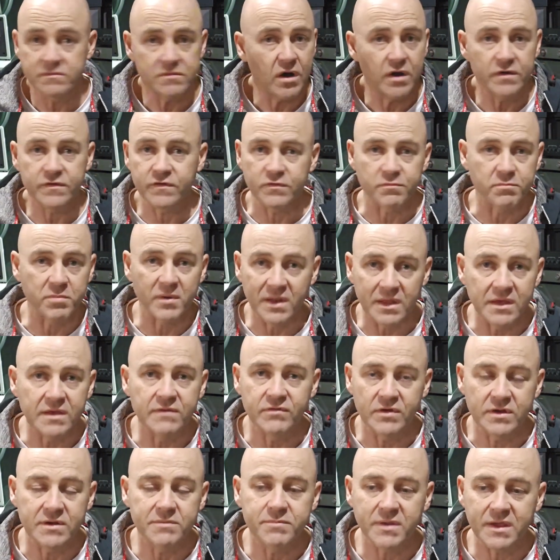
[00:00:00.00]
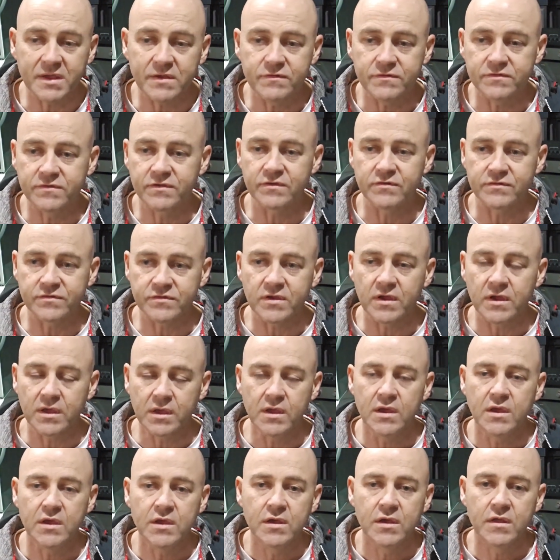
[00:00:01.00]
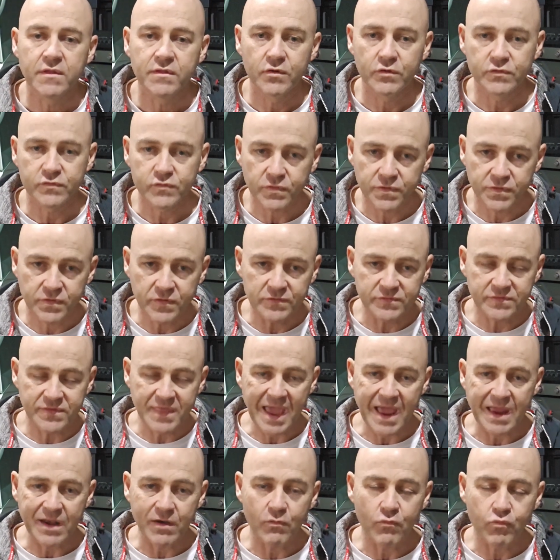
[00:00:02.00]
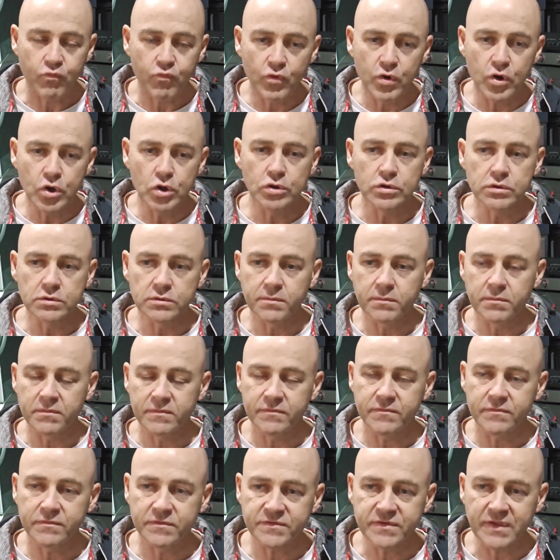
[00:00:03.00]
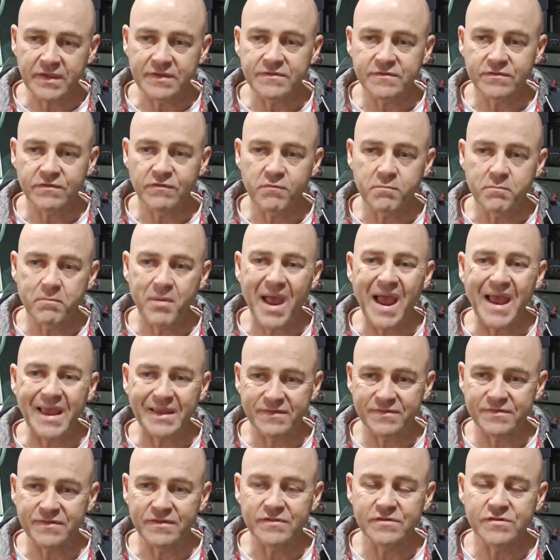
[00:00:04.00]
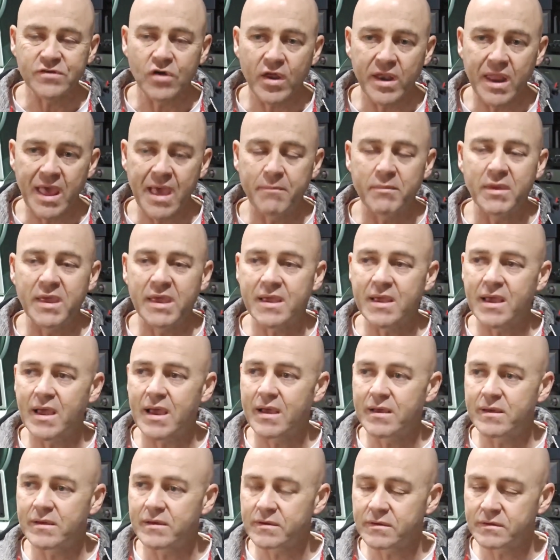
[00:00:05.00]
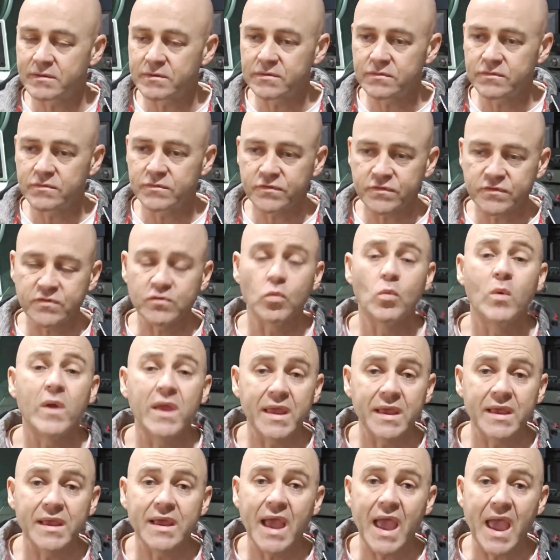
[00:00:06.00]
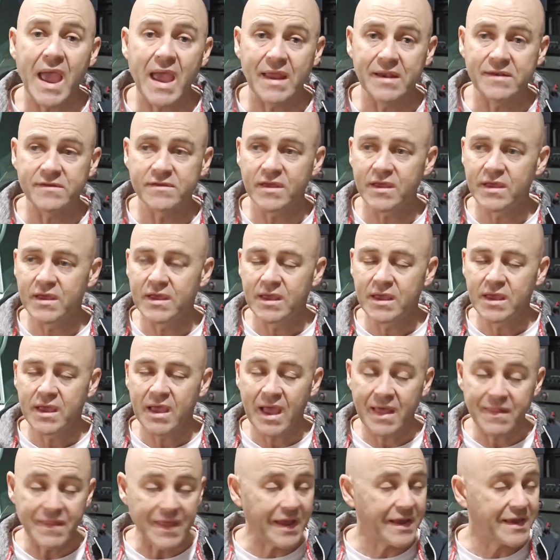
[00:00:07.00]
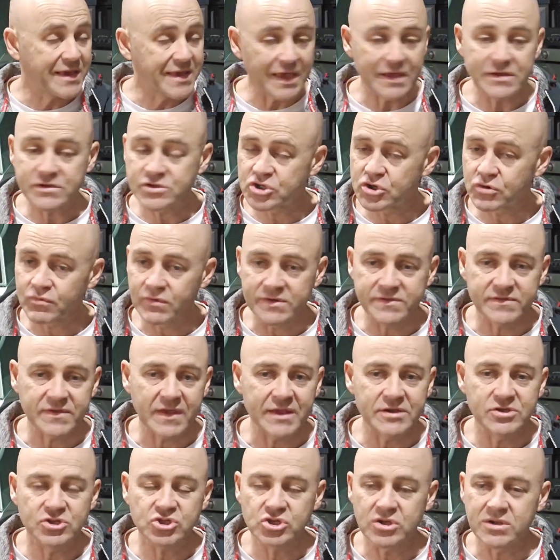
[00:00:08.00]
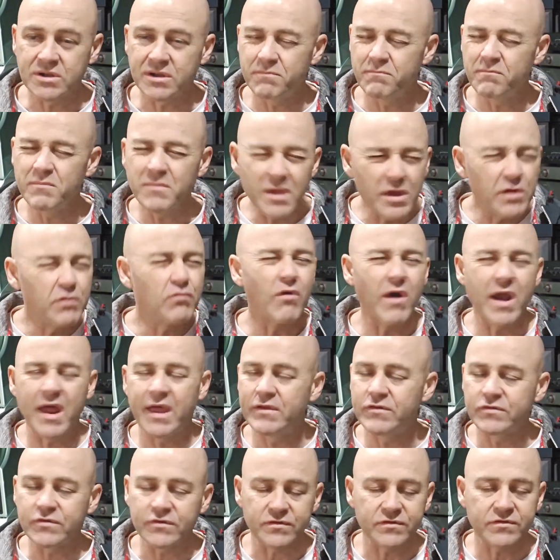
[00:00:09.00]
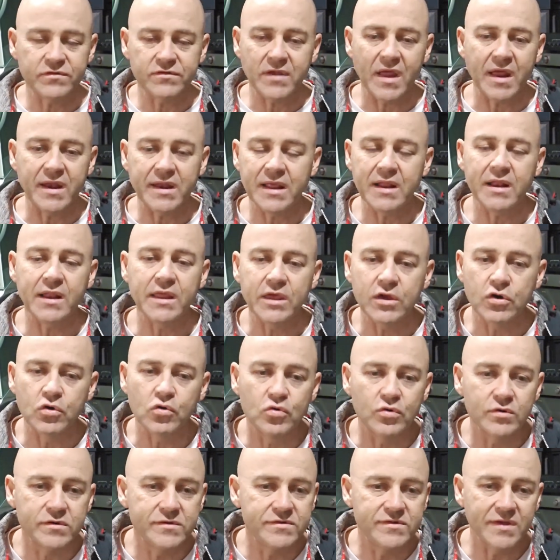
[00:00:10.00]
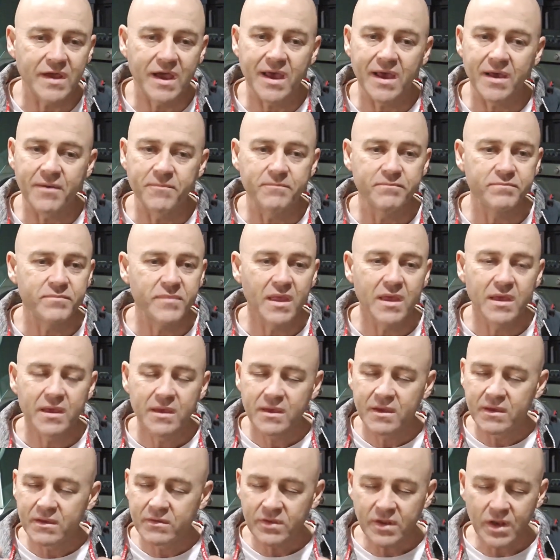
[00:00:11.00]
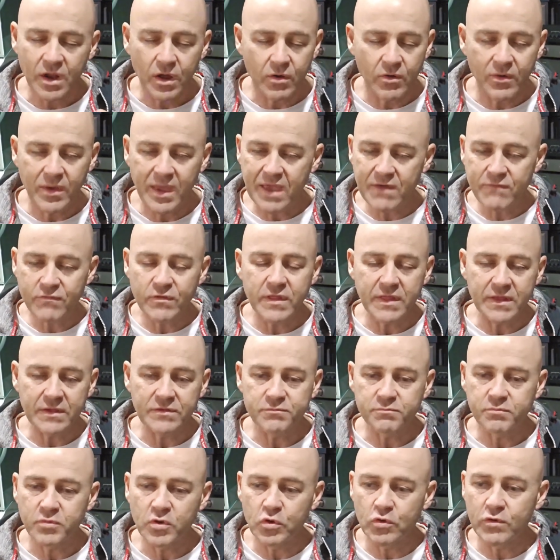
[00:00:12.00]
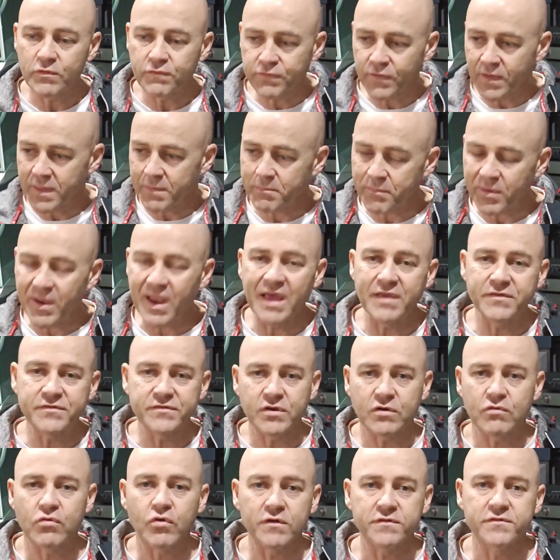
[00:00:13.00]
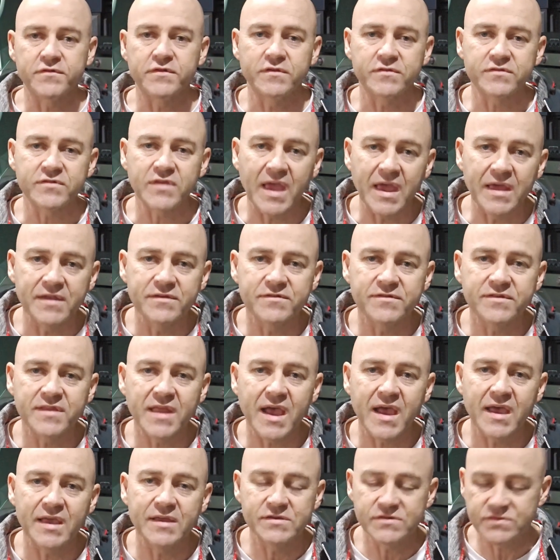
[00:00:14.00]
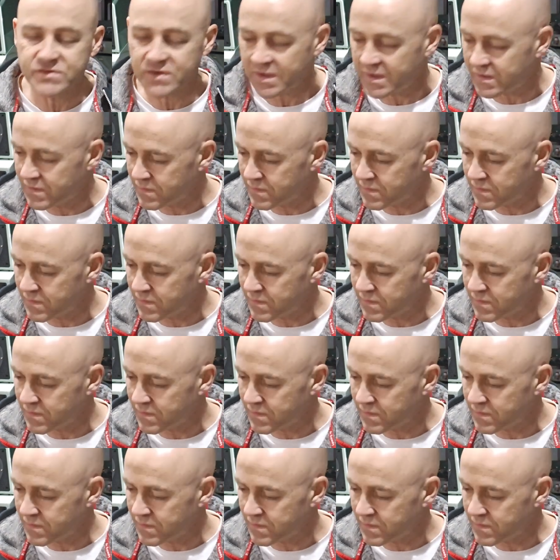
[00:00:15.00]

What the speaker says: just believe it, because there's that real sense of pace and dynamic swing, and that gets your attention. Mid-range is stunningly good. Everything's beautifully placed across the soundstage in